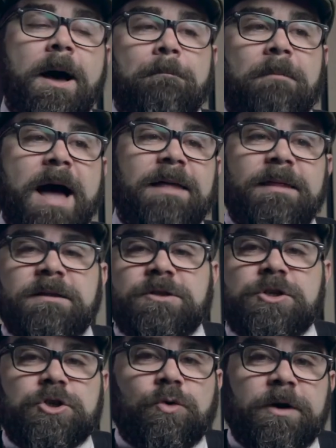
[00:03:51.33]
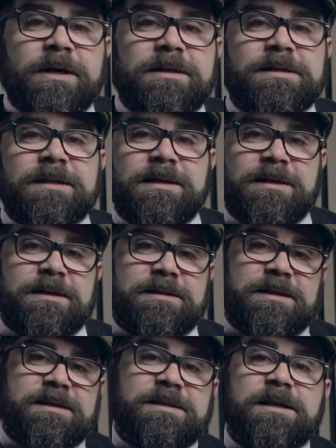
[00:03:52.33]
My lens of choice is
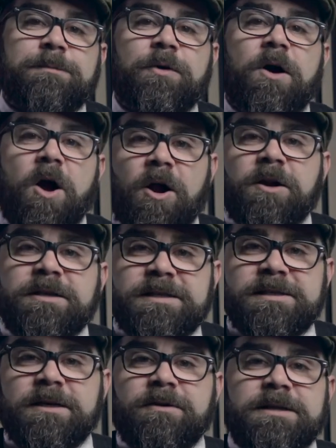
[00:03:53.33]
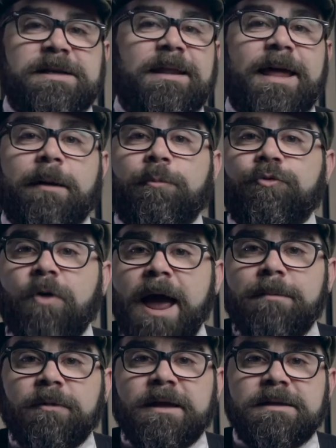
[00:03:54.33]
the Sigma Art series. I like
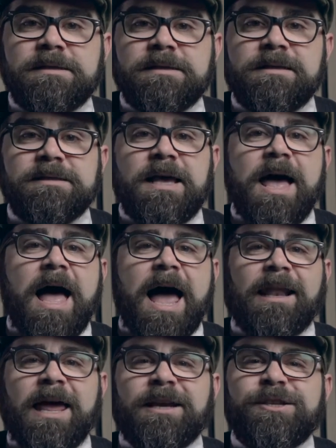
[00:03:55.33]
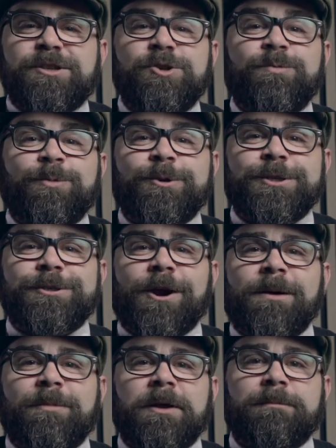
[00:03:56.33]
prime lenses, I like super
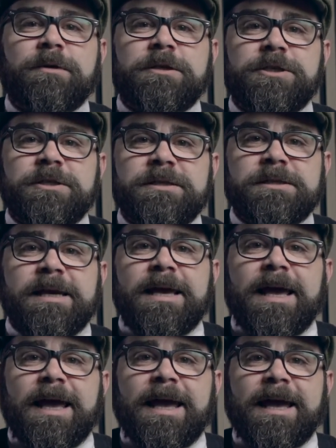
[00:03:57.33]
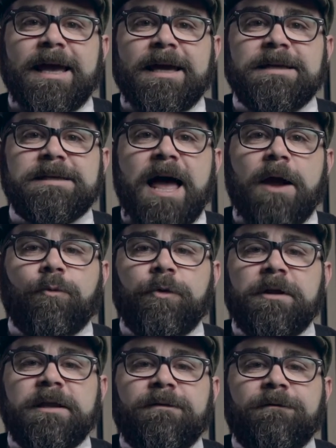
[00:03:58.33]
sharp images, and I
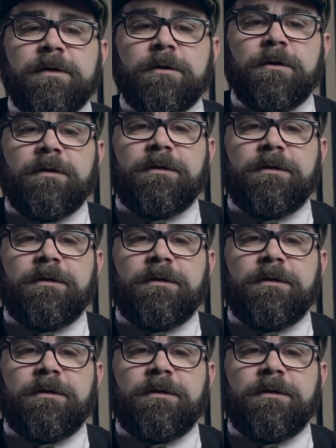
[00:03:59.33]
really feel